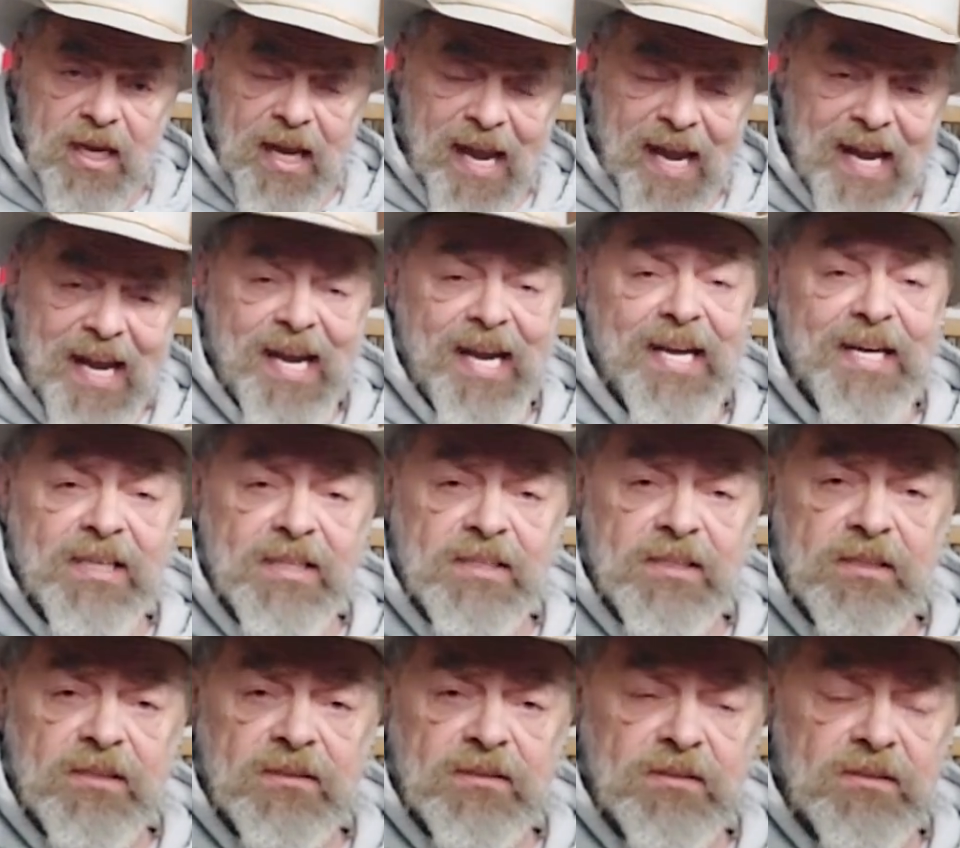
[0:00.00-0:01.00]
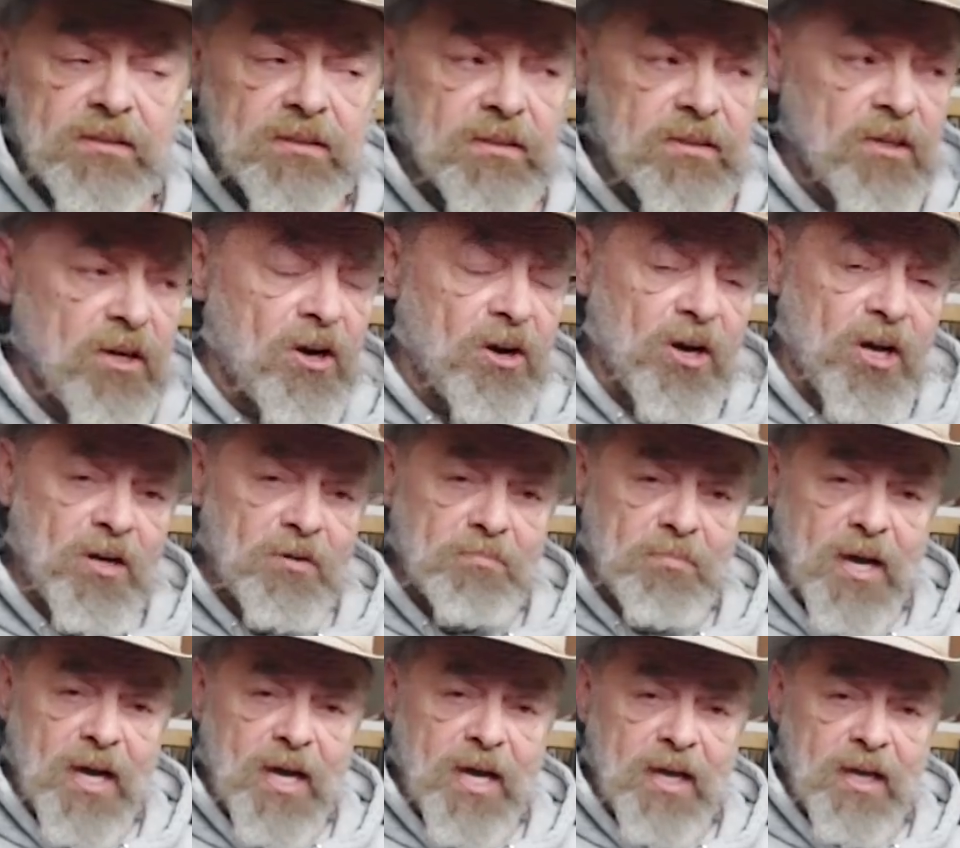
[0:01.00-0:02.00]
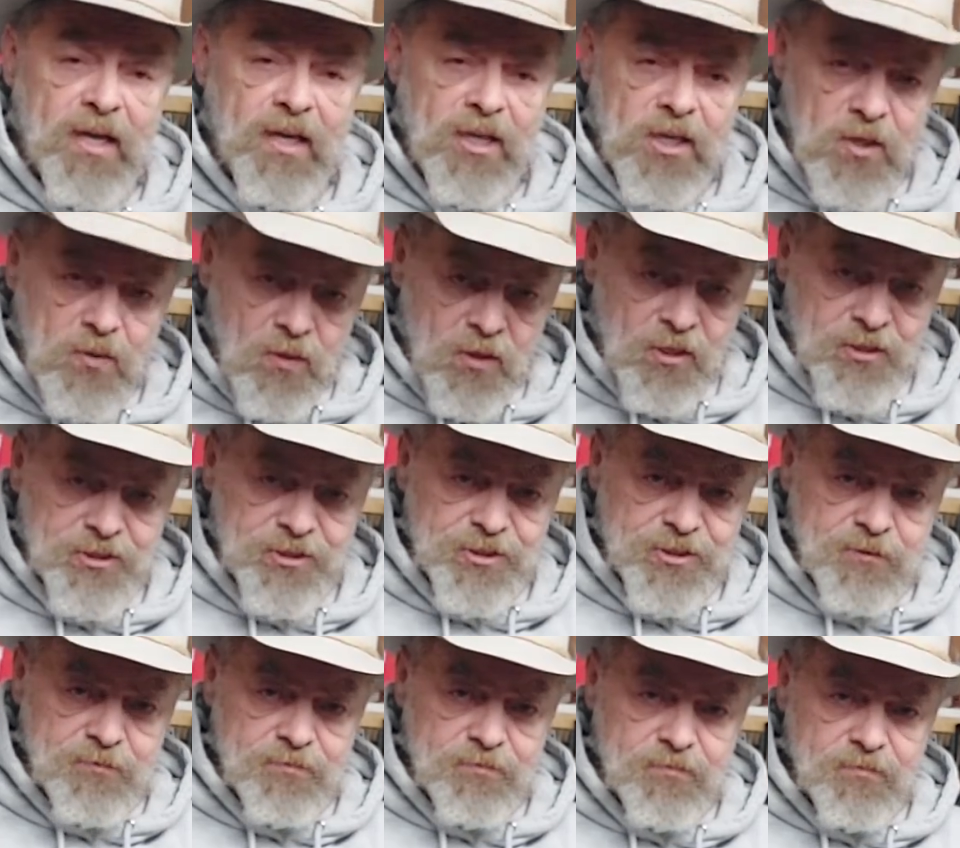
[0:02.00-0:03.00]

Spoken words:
and on my quirts,